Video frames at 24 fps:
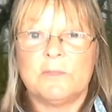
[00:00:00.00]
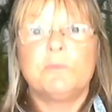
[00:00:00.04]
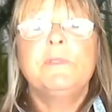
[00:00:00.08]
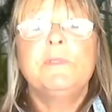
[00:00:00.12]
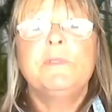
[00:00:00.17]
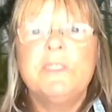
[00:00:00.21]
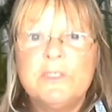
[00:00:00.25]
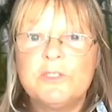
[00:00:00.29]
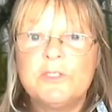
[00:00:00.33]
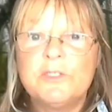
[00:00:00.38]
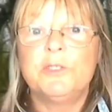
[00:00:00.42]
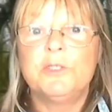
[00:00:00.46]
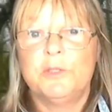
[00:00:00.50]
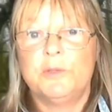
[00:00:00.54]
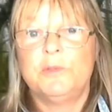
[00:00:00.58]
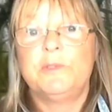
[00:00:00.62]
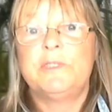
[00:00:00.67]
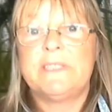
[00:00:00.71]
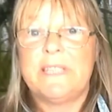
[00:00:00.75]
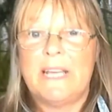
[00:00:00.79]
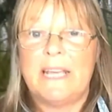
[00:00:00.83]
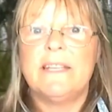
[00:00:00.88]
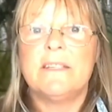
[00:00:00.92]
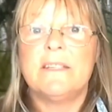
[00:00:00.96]
We do
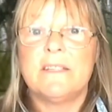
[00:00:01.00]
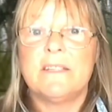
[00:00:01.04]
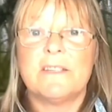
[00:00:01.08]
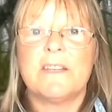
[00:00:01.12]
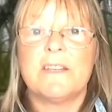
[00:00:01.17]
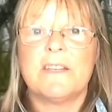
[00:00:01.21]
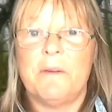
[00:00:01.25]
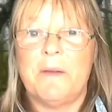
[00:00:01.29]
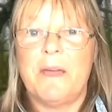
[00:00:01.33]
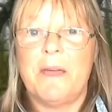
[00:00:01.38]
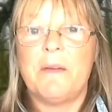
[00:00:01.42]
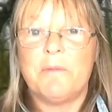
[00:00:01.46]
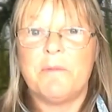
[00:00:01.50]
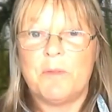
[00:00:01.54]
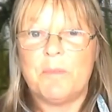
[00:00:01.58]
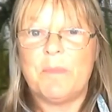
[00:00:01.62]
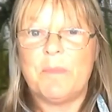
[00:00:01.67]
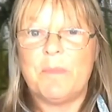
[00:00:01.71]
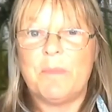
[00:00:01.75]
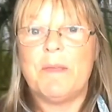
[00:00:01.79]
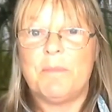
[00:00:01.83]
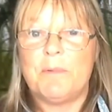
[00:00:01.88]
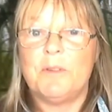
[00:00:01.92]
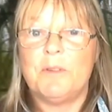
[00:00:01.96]
tend to go out with
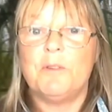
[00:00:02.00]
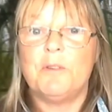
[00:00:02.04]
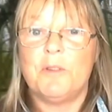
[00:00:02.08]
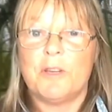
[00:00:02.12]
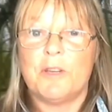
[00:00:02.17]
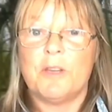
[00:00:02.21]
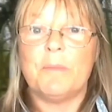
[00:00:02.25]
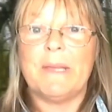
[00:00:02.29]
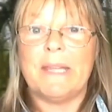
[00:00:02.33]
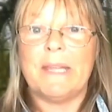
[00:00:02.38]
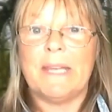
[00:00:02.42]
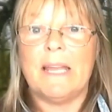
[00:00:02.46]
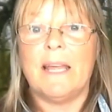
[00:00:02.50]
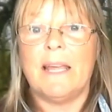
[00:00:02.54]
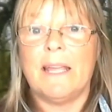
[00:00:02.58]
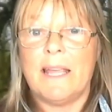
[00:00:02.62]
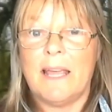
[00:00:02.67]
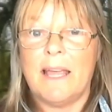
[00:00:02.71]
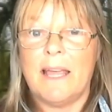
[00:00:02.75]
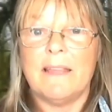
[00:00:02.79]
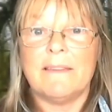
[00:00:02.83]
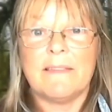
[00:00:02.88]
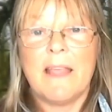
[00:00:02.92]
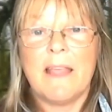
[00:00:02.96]
people who look a bit like
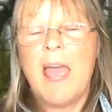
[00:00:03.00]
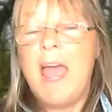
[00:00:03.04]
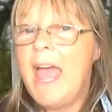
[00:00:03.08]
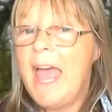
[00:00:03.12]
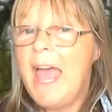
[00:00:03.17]
us.